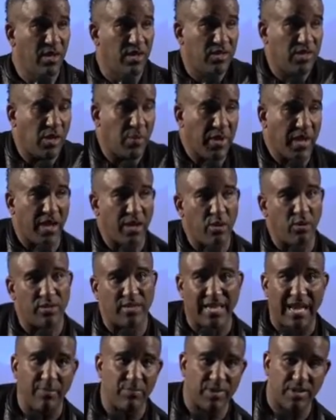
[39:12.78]
Some of you know
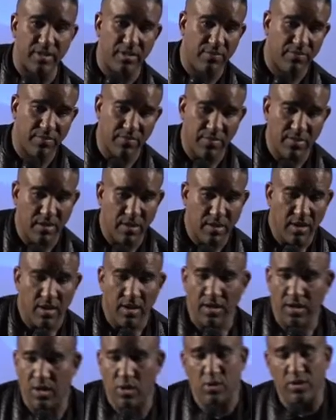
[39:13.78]
Samson.
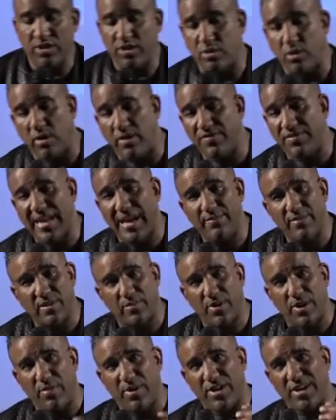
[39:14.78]
You know the story of Samson,
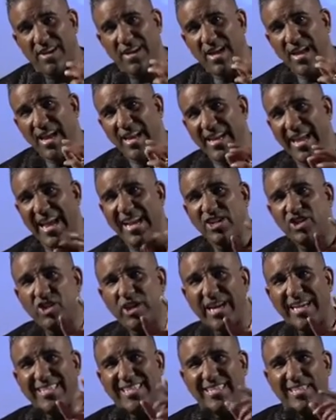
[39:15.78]
but the
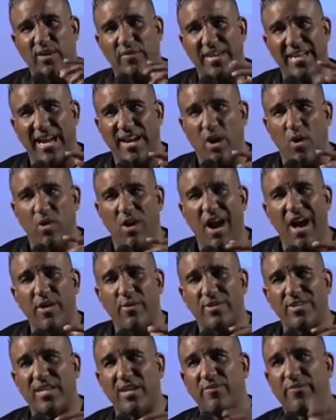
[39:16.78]
intricacies of it and how God
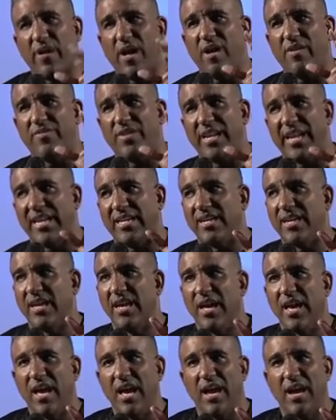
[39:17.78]
was involved in it.
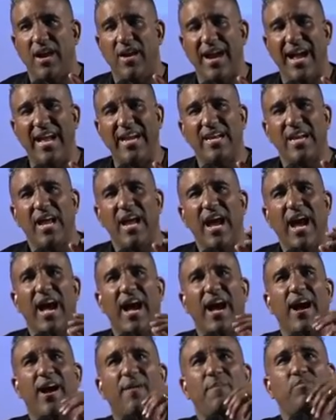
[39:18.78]
Right?
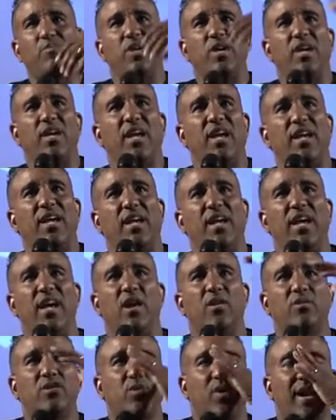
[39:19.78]

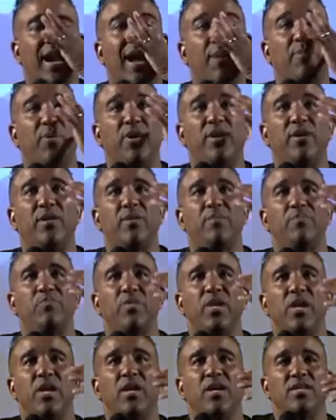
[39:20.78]
Here is what happened.
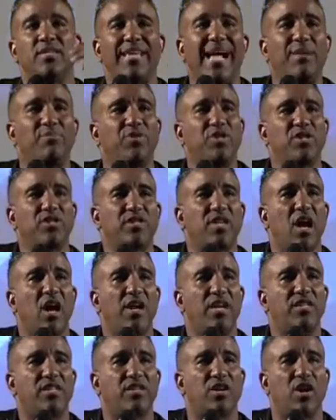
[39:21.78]
Samson saw
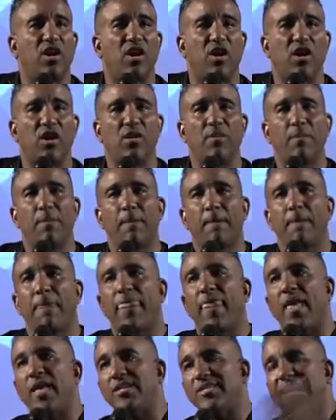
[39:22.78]
this girl.
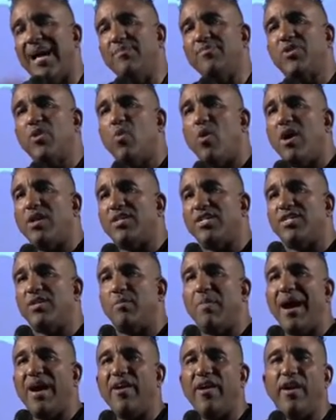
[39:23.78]
Samson wanted to
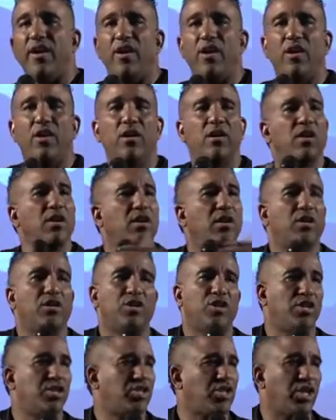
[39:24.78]
marry her.
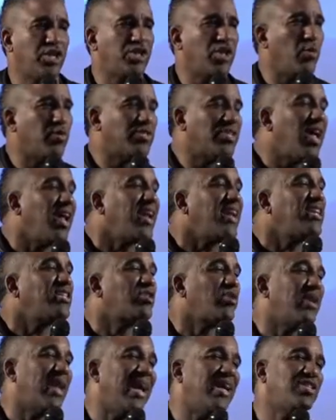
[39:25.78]
She was not an
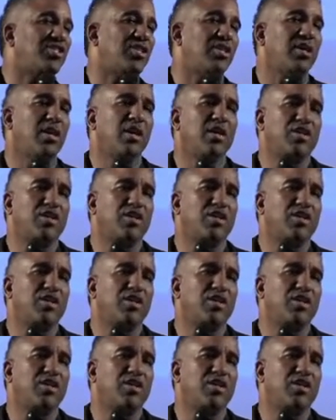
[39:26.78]
Israelite.